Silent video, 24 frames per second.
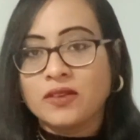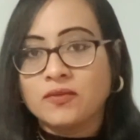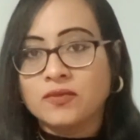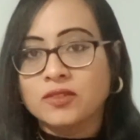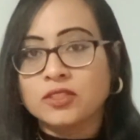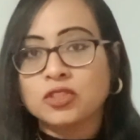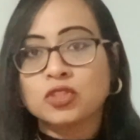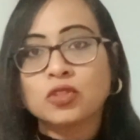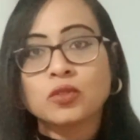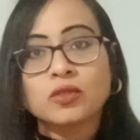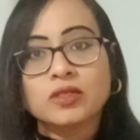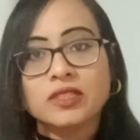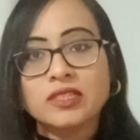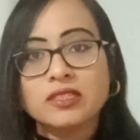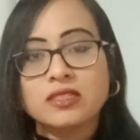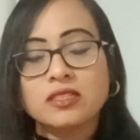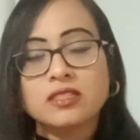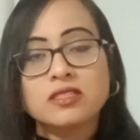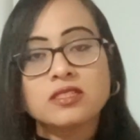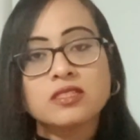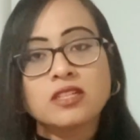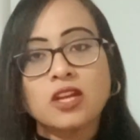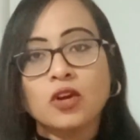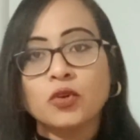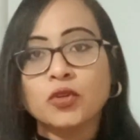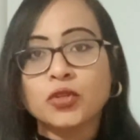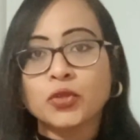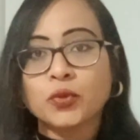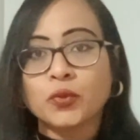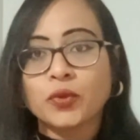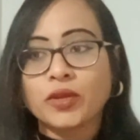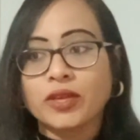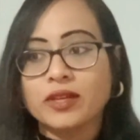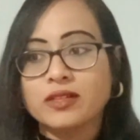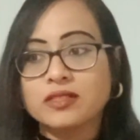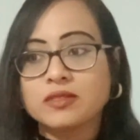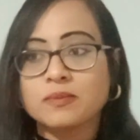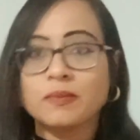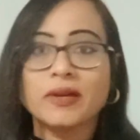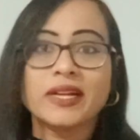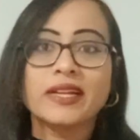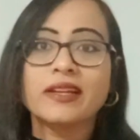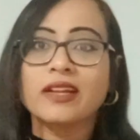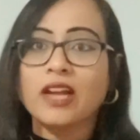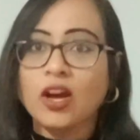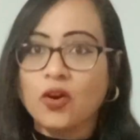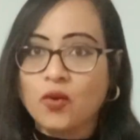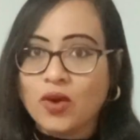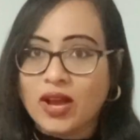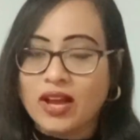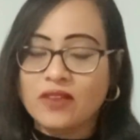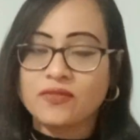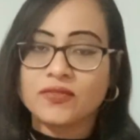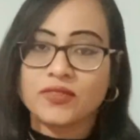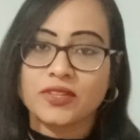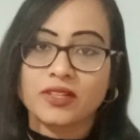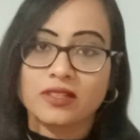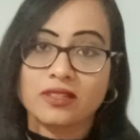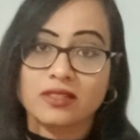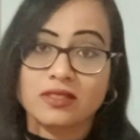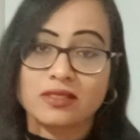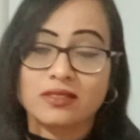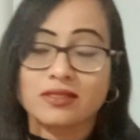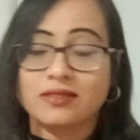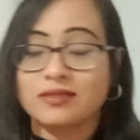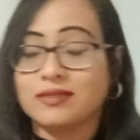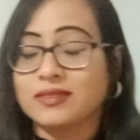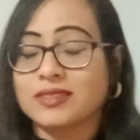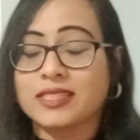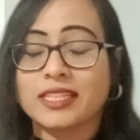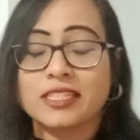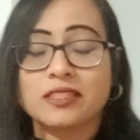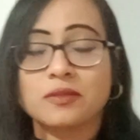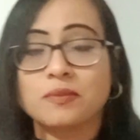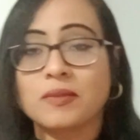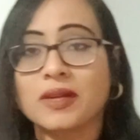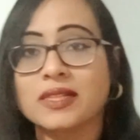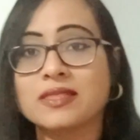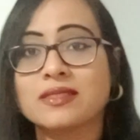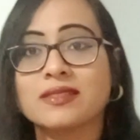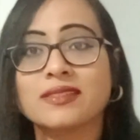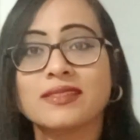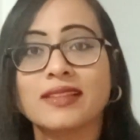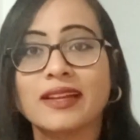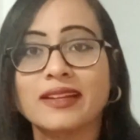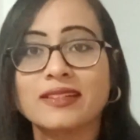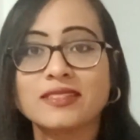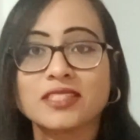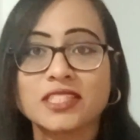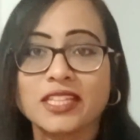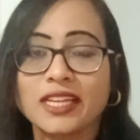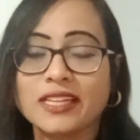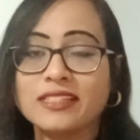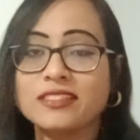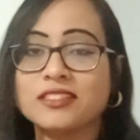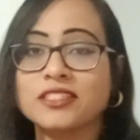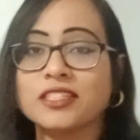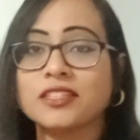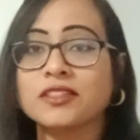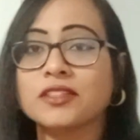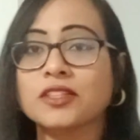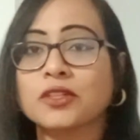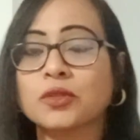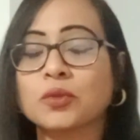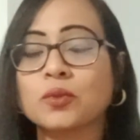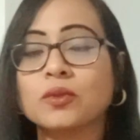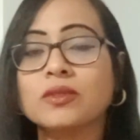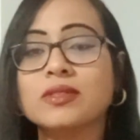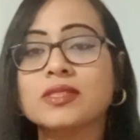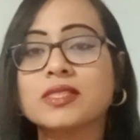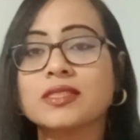So this is now 2 years, but now after 6 months they're changing the rules.